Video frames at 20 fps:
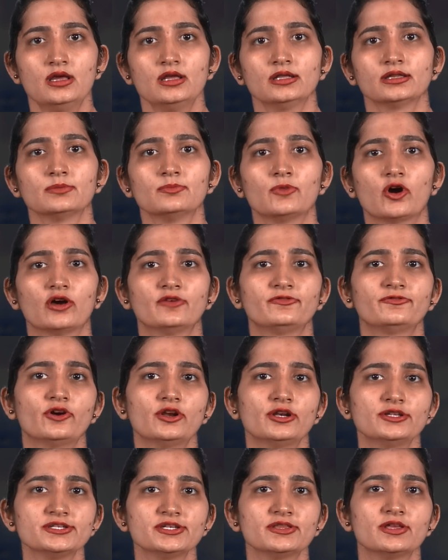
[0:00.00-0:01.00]
The
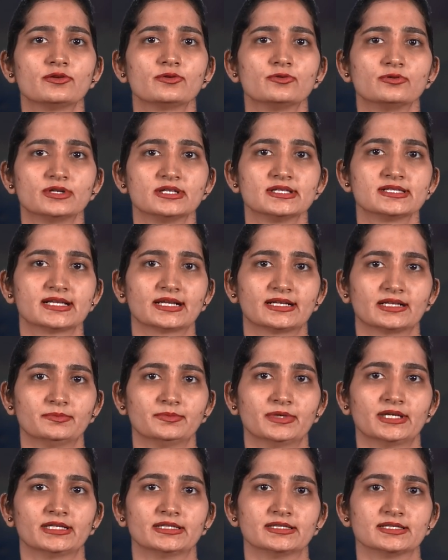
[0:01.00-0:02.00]
morphology of the rural
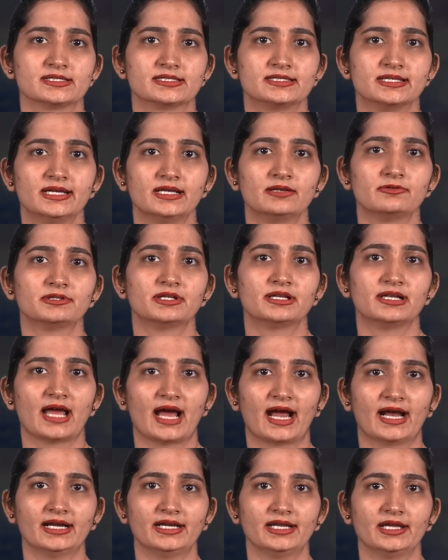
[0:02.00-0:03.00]
settlements deal with the
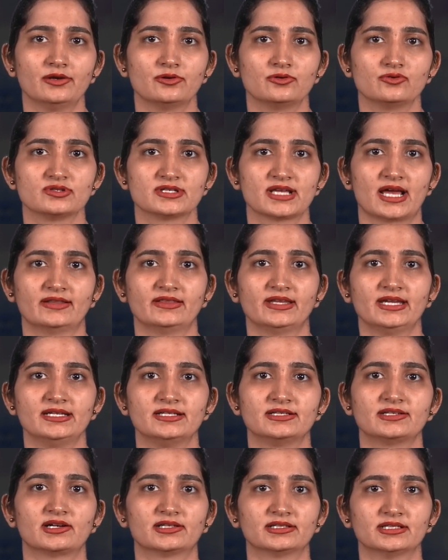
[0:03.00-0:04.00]
land use and the
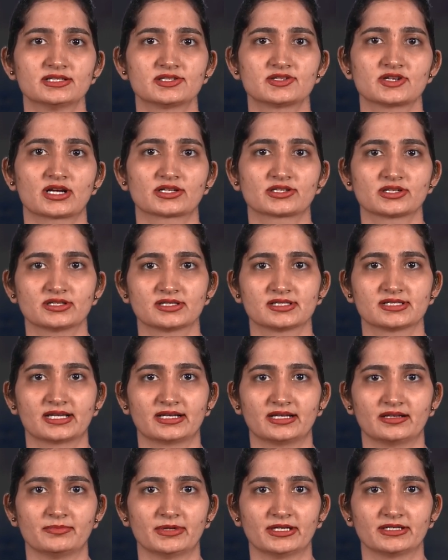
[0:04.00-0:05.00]
internal structure of the
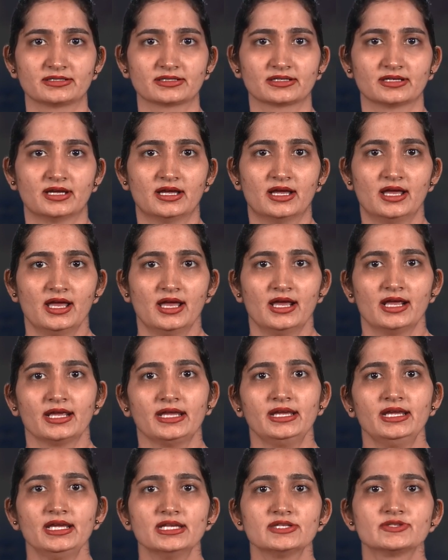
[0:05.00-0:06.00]
settlement.
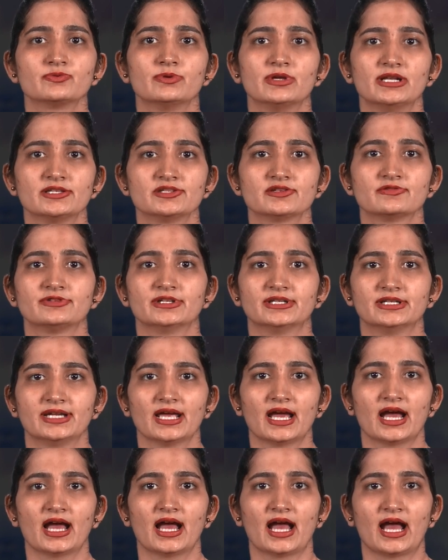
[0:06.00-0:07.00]
Each village of
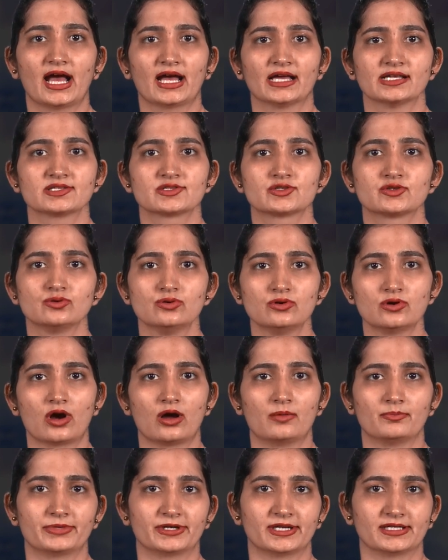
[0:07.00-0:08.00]
India has 2
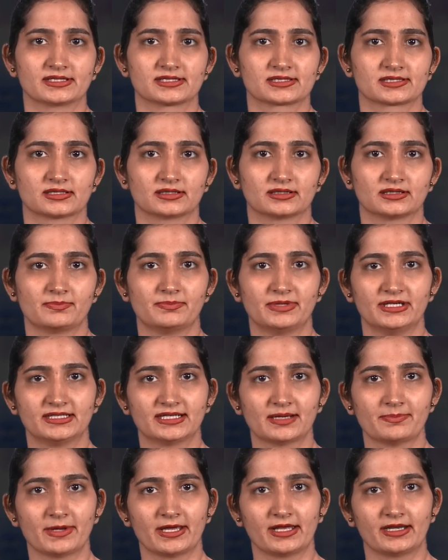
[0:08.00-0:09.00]
components, the
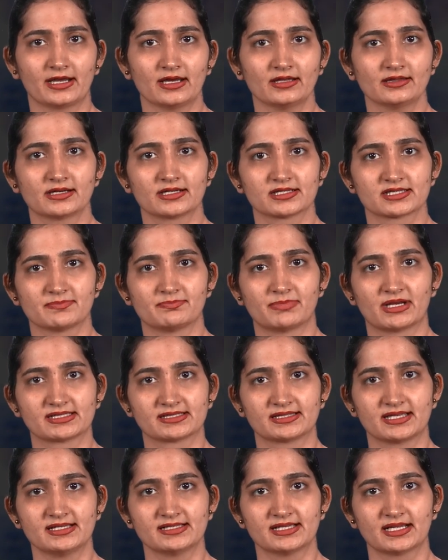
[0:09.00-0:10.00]
built-up area, that is the
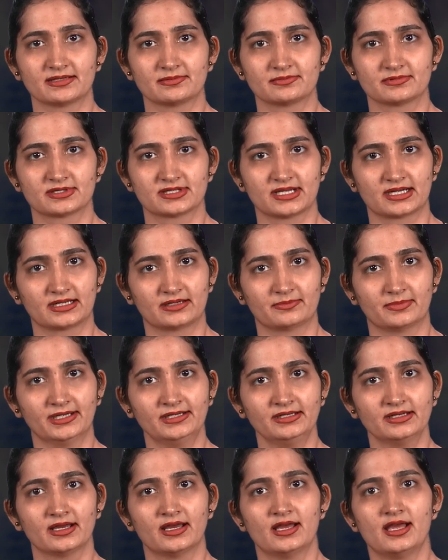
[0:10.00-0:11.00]
basti
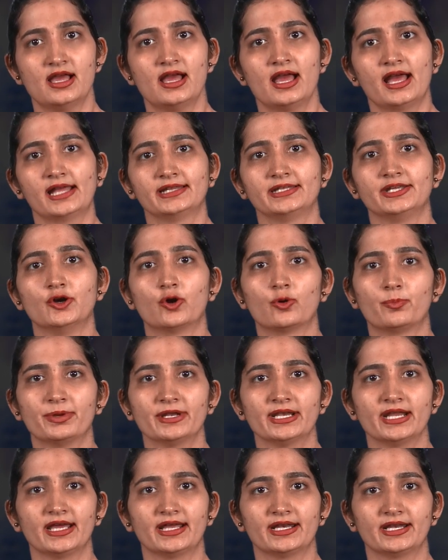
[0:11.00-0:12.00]
settlement, and the
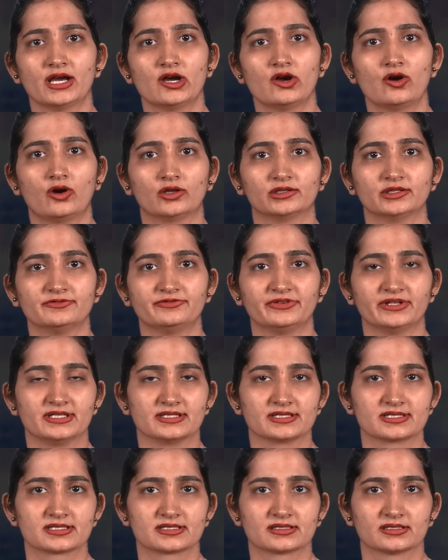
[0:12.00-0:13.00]
open area or the
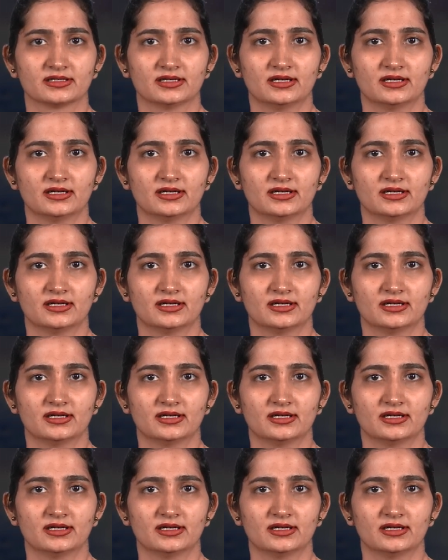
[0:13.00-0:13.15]
fields.